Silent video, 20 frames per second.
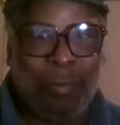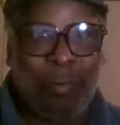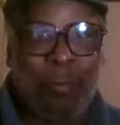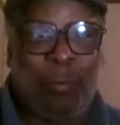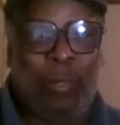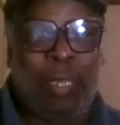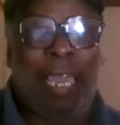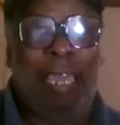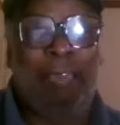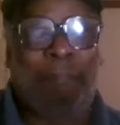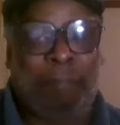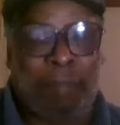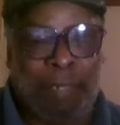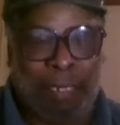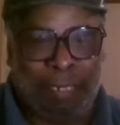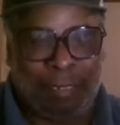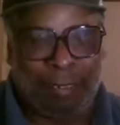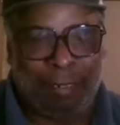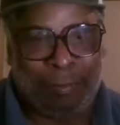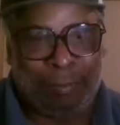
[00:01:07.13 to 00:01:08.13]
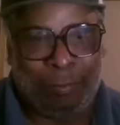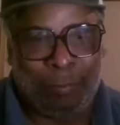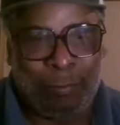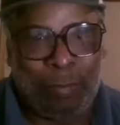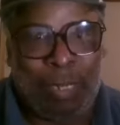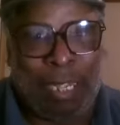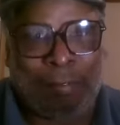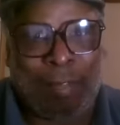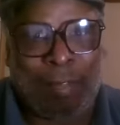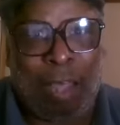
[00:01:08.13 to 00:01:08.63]
Yeah. We had fun.
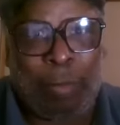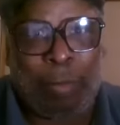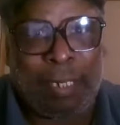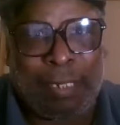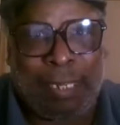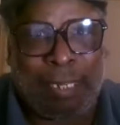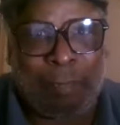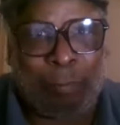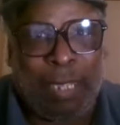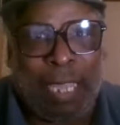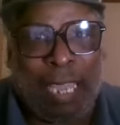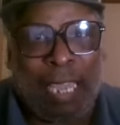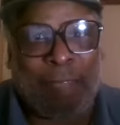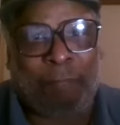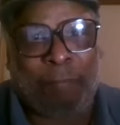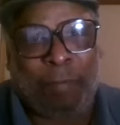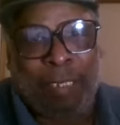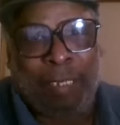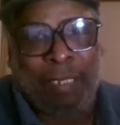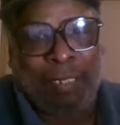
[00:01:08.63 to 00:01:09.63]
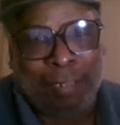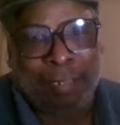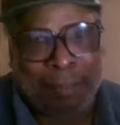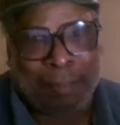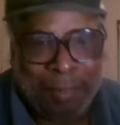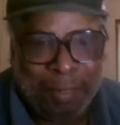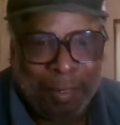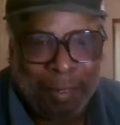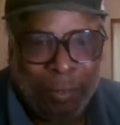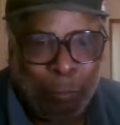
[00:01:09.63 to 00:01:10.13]
That's all we did. we had fun.
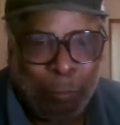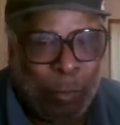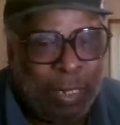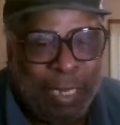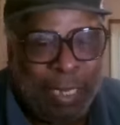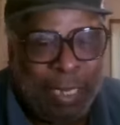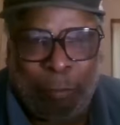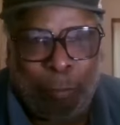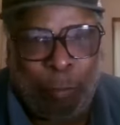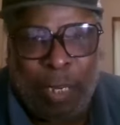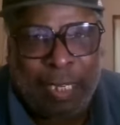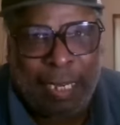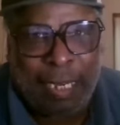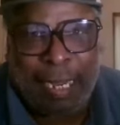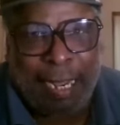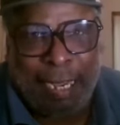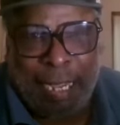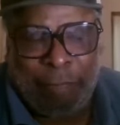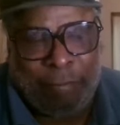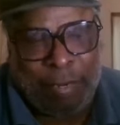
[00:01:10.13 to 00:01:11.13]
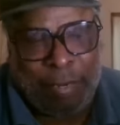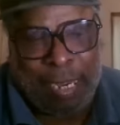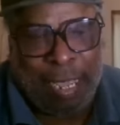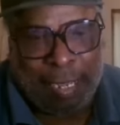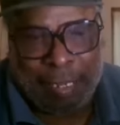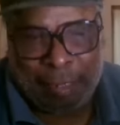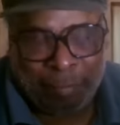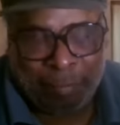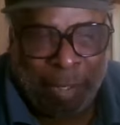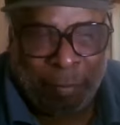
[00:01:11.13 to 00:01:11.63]
We did, yeah. we did that every
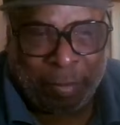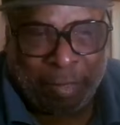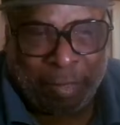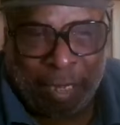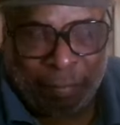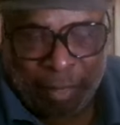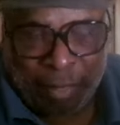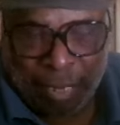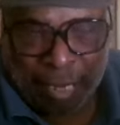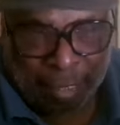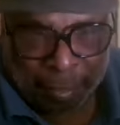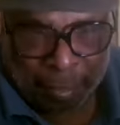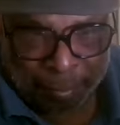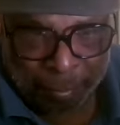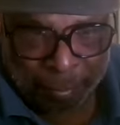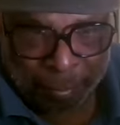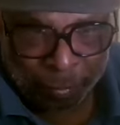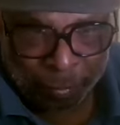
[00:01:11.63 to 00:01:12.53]
night. That was every night.